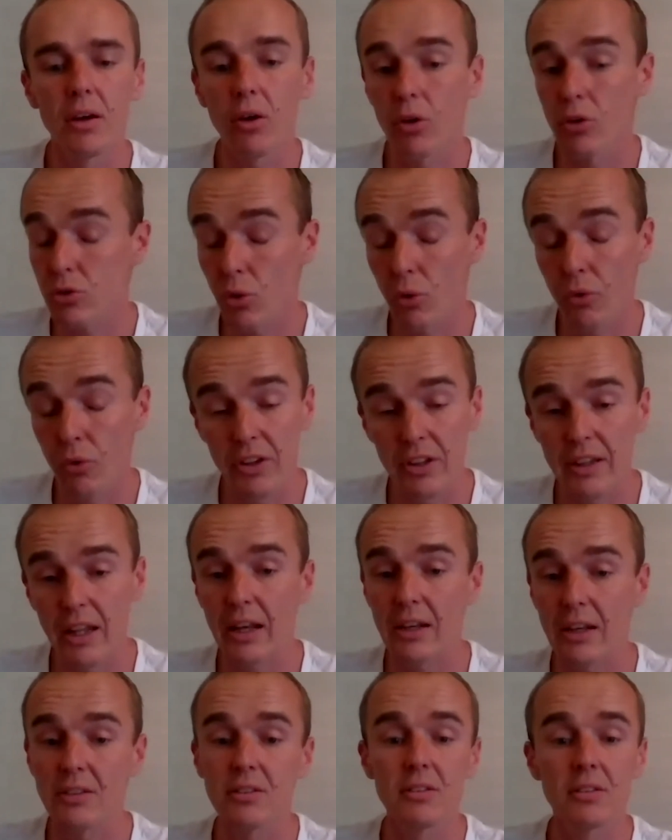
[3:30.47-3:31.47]
also
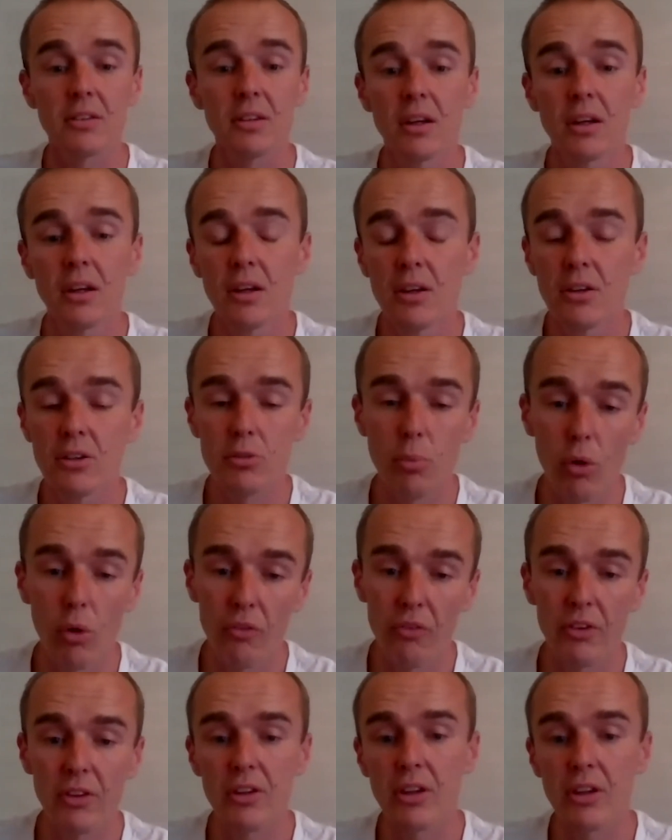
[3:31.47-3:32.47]
fintechs, small
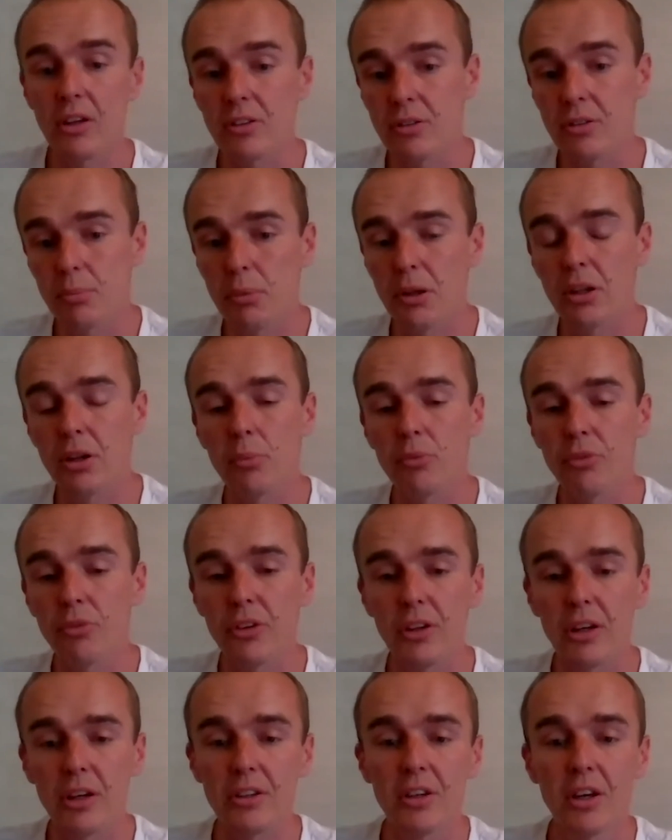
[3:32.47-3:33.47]
fintechs, medium
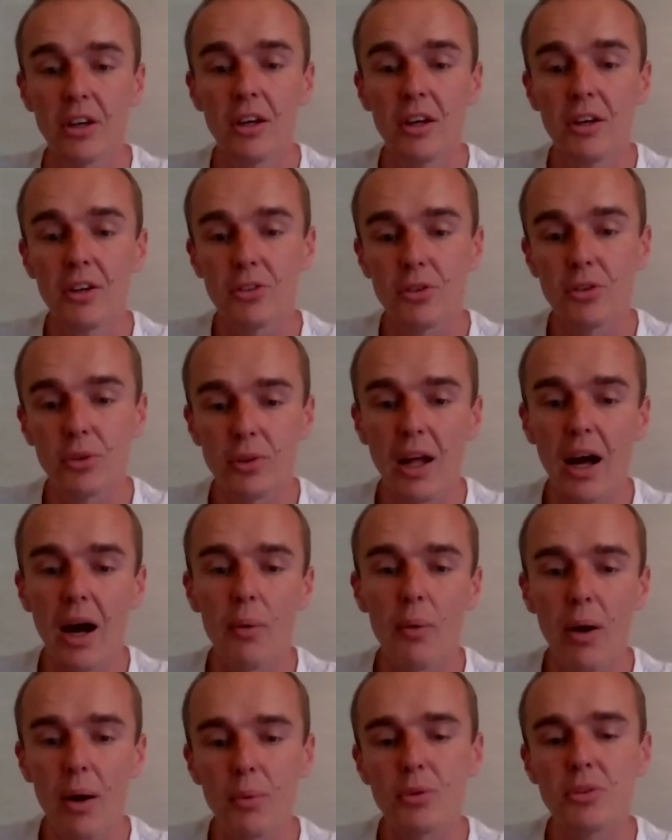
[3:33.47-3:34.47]
fintech. So
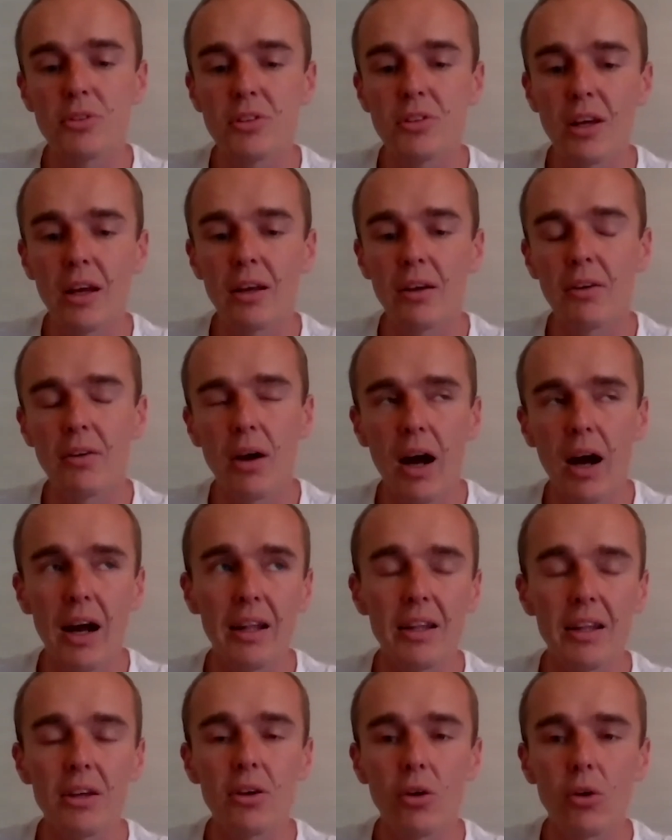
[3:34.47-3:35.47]
now I would say, I
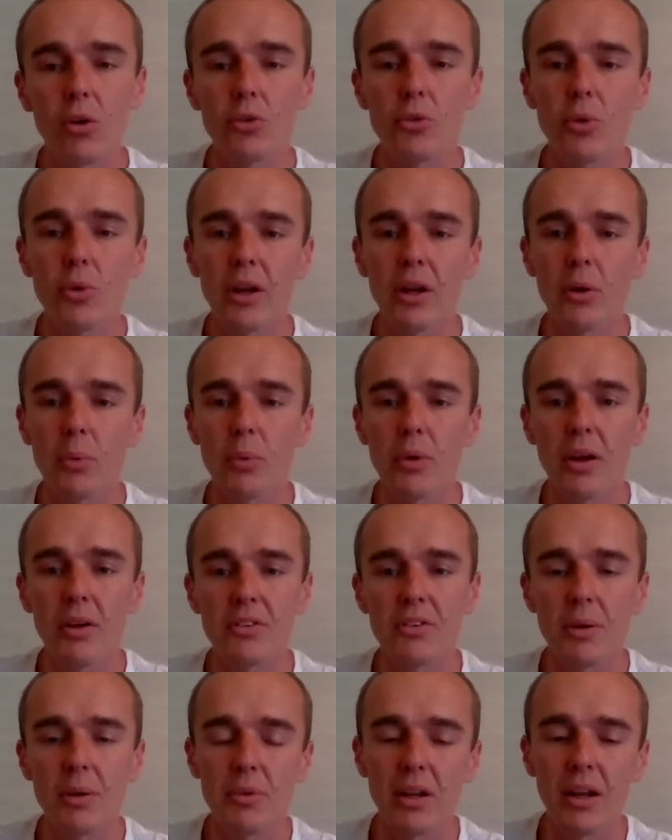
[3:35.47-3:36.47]
think altogether we
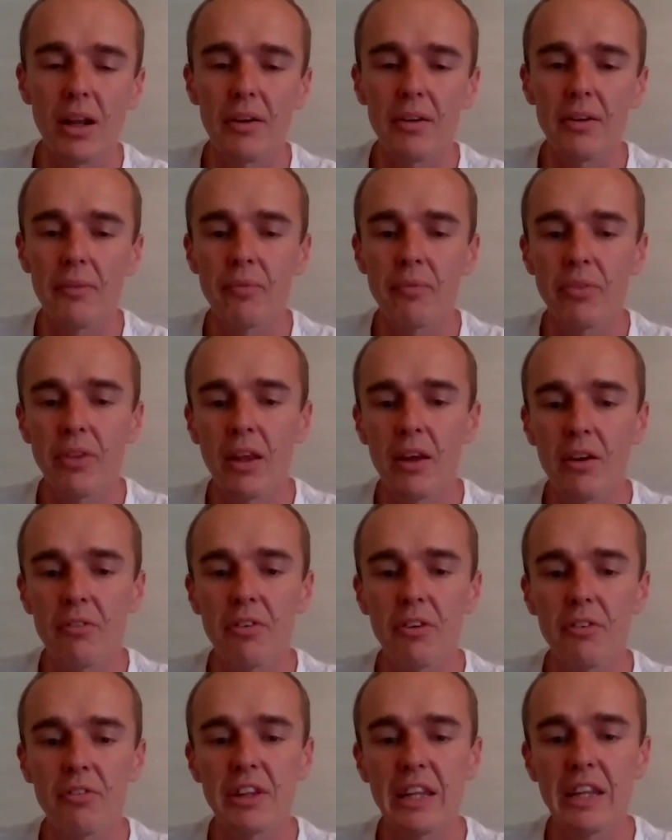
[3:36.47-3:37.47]
have something like
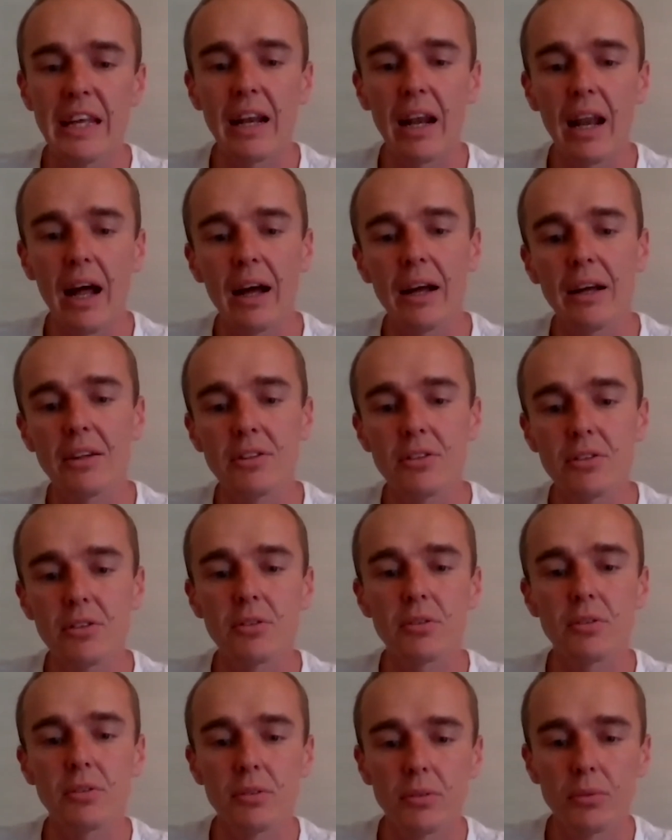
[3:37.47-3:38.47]
15
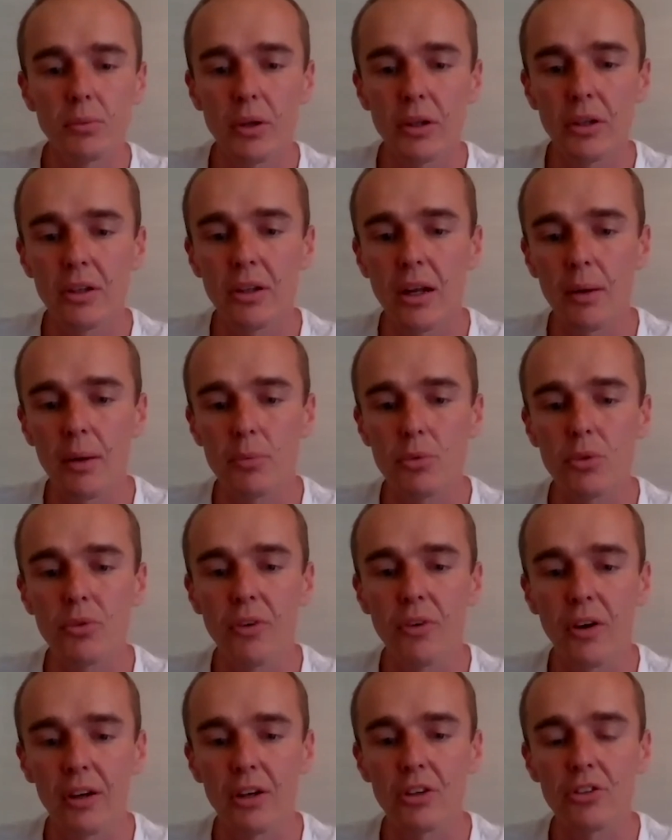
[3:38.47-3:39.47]
clients when it comes to
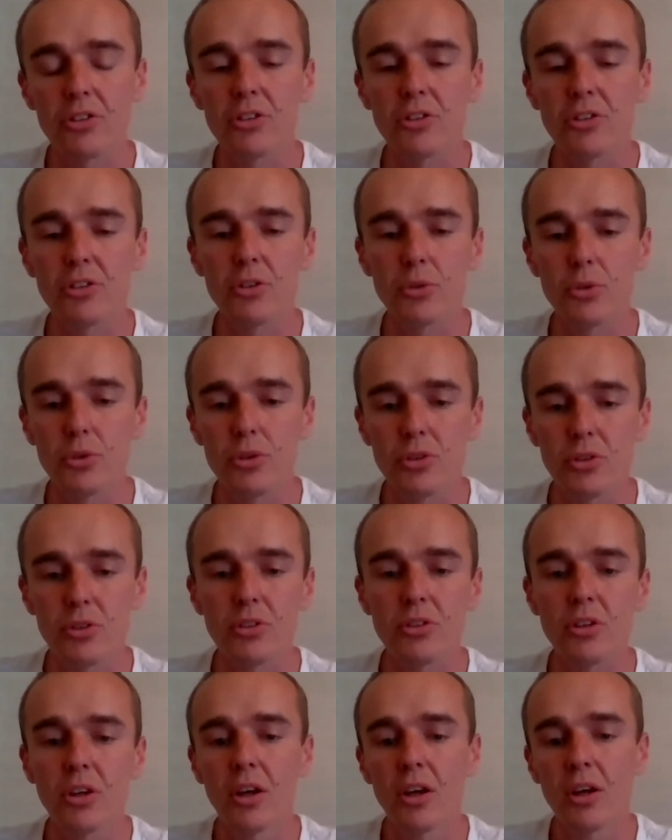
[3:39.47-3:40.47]
financial
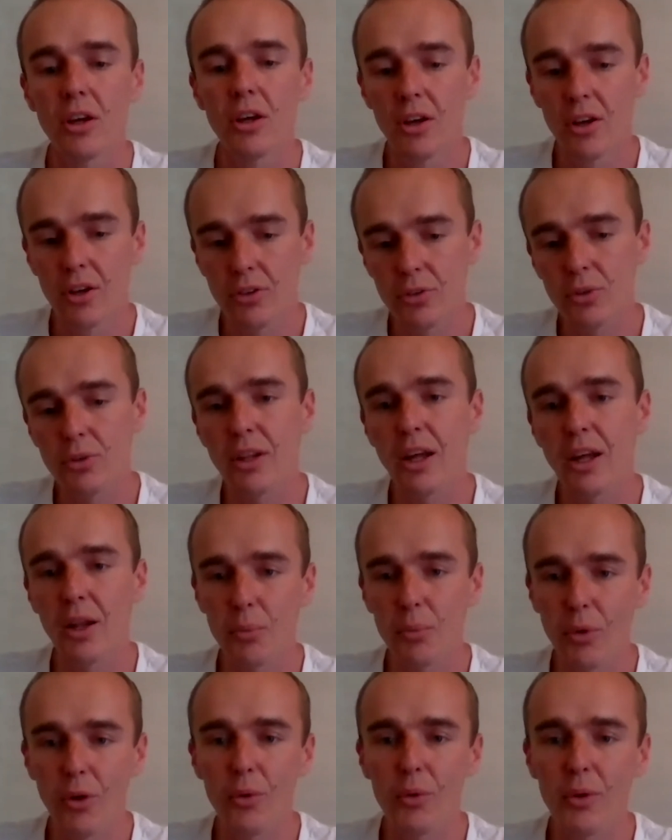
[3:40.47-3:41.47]
institutions. So
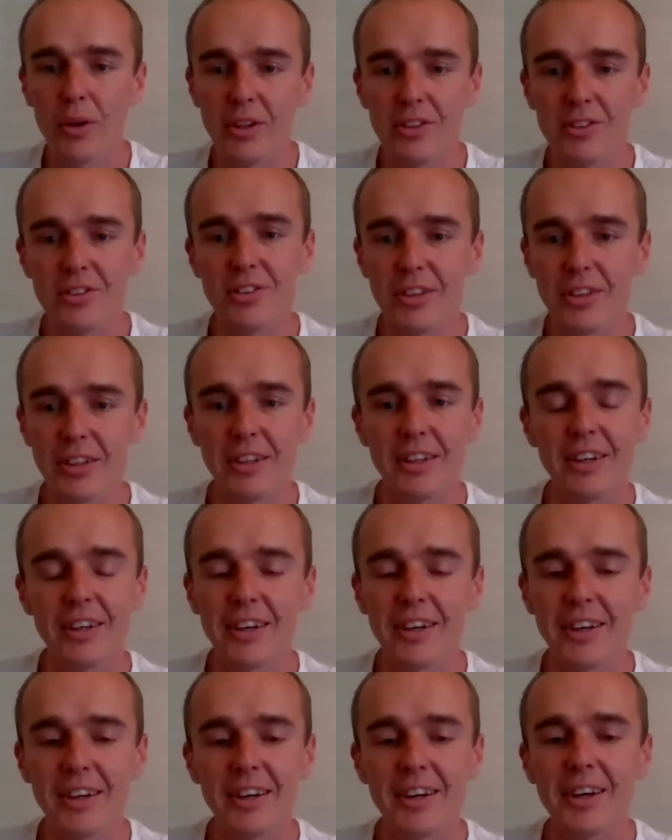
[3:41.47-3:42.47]
then we already see
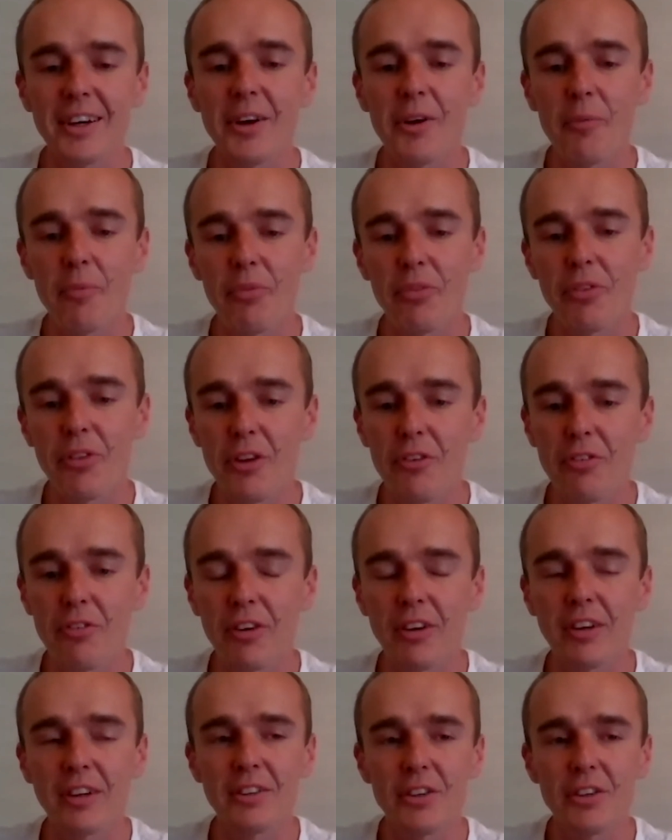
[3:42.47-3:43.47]

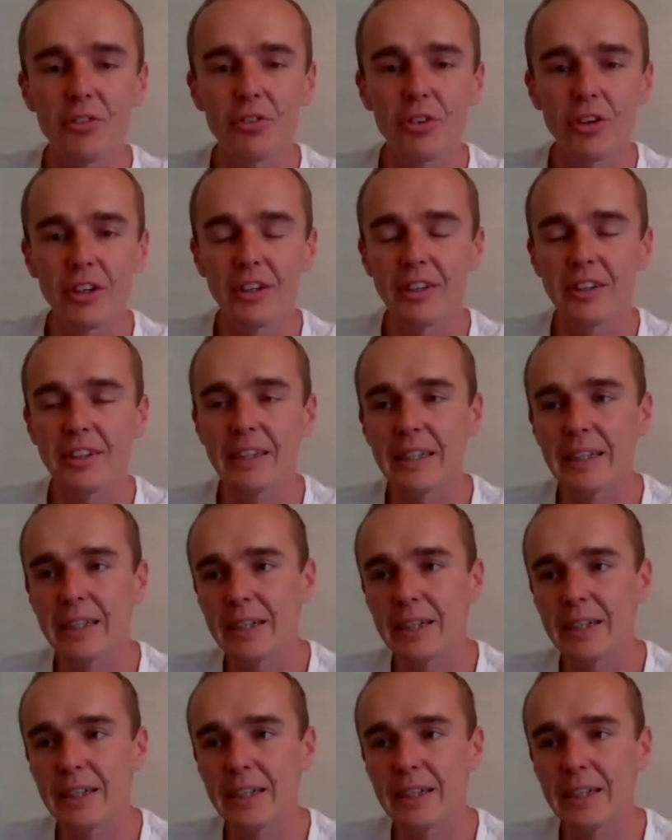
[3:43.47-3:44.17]
different